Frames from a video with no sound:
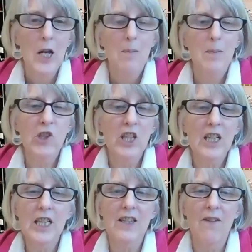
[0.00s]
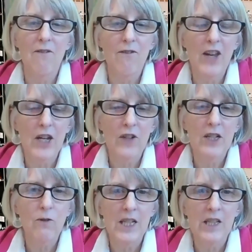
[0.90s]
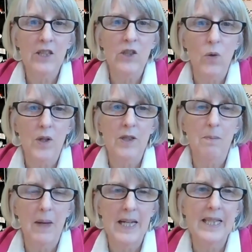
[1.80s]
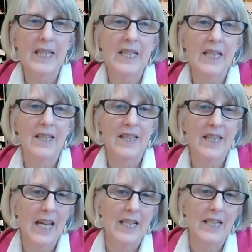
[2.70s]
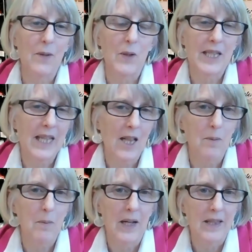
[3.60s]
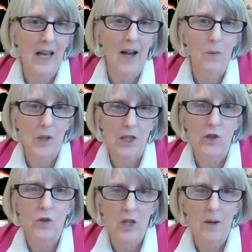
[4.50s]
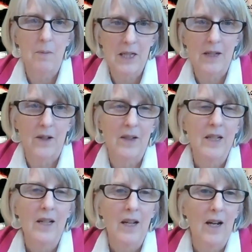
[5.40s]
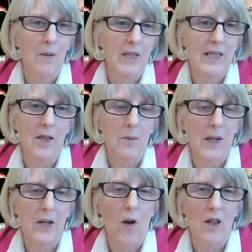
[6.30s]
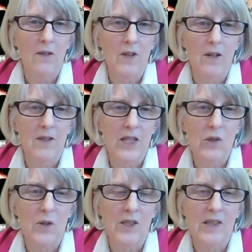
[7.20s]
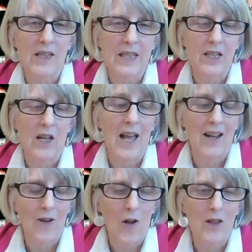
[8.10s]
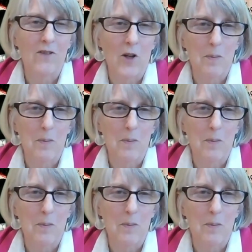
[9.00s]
Michigan is a very resource-based state, and we celebrate that when you come here. We celebrate all of our resources and all of our